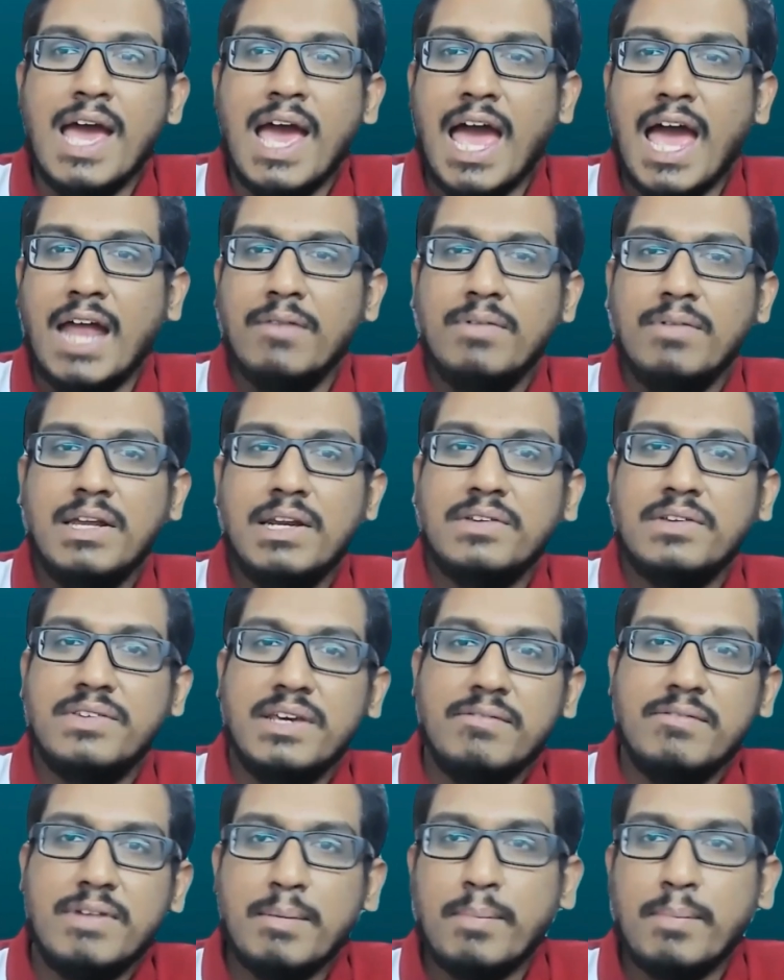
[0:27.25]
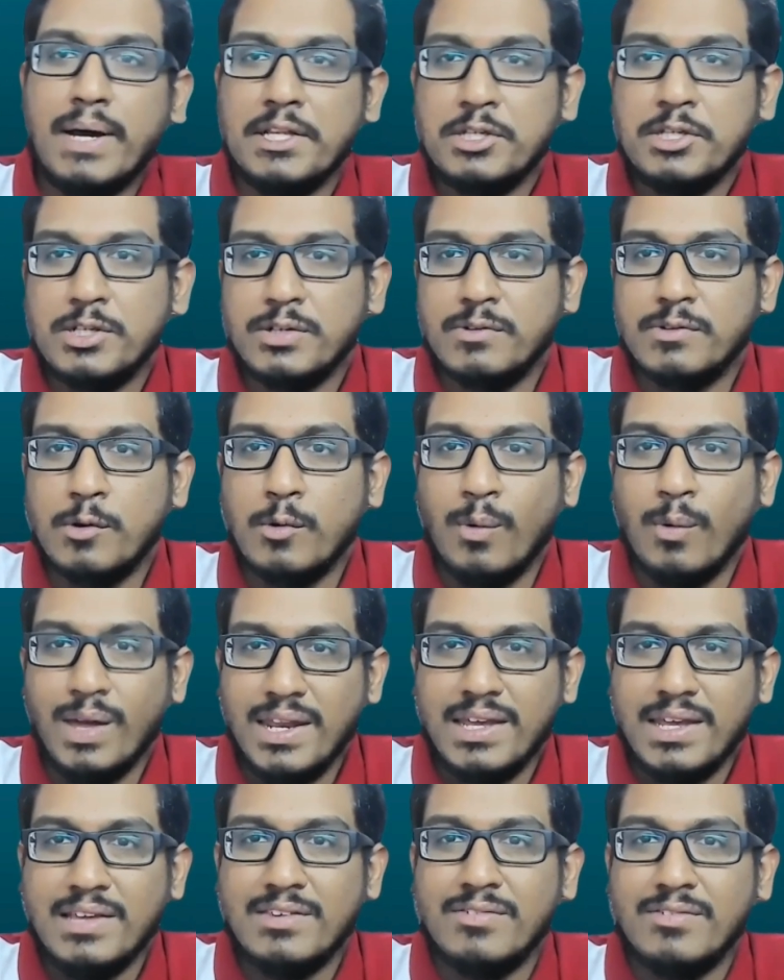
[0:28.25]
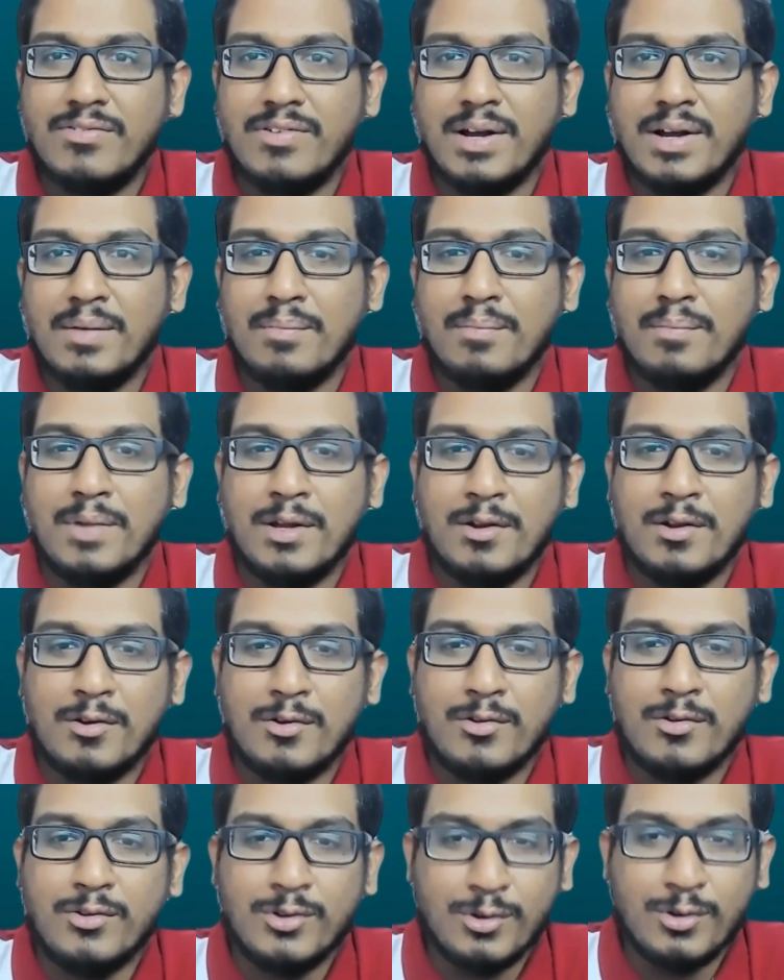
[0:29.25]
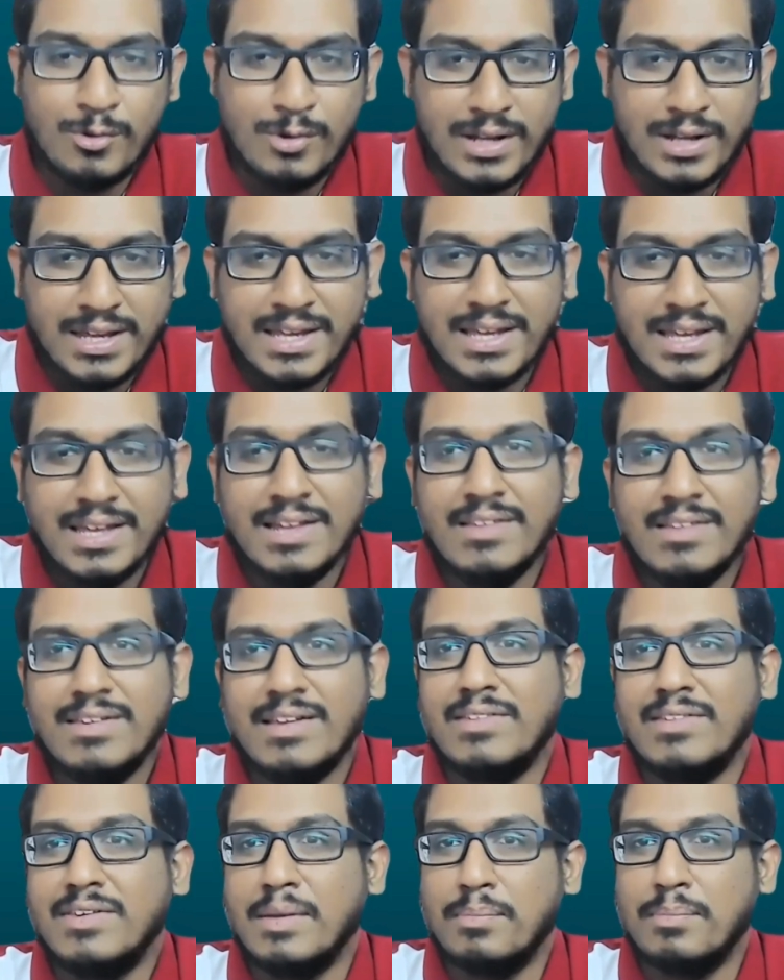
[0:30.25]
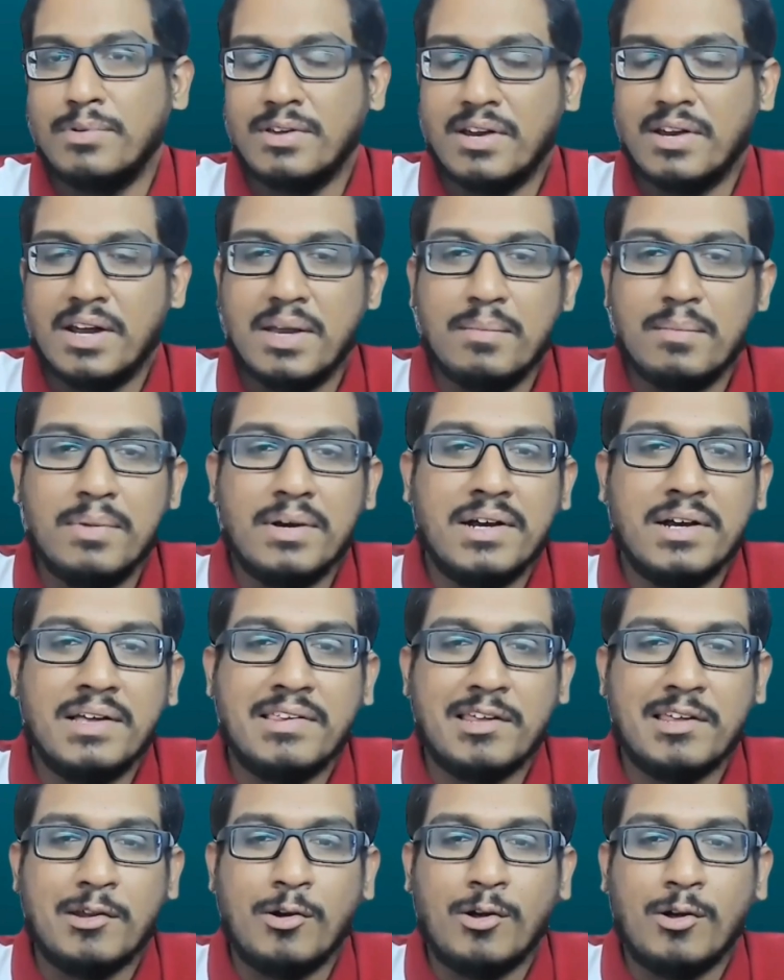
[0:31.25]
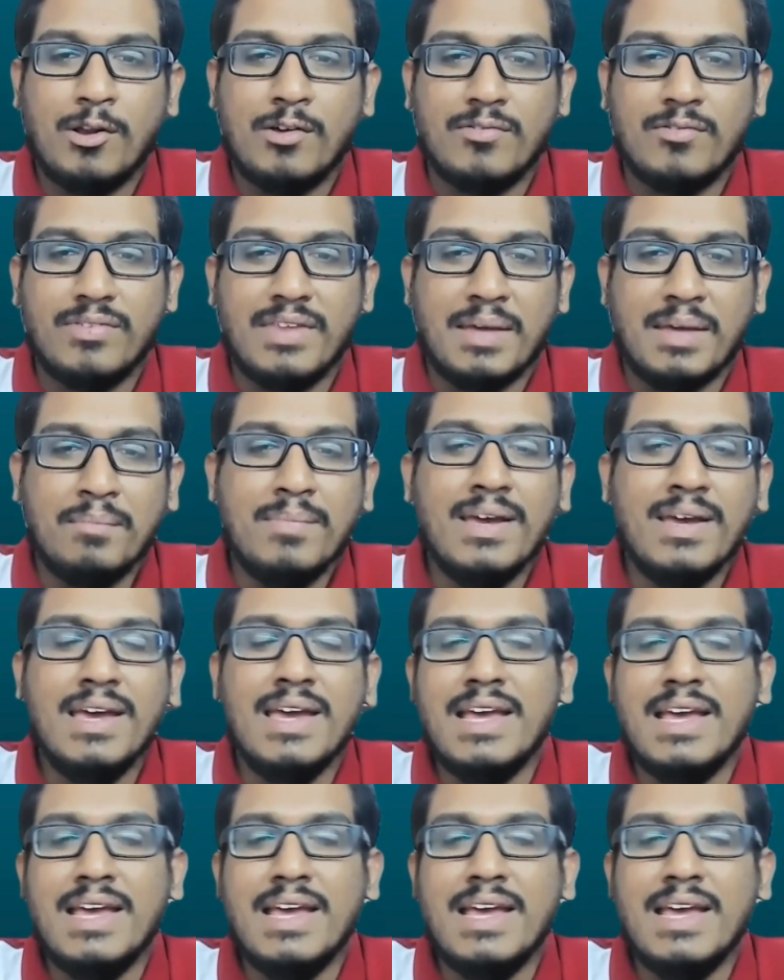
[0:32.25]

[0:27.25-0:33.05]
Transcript: And we received a bunch of queries from, students and subscribers and all of them.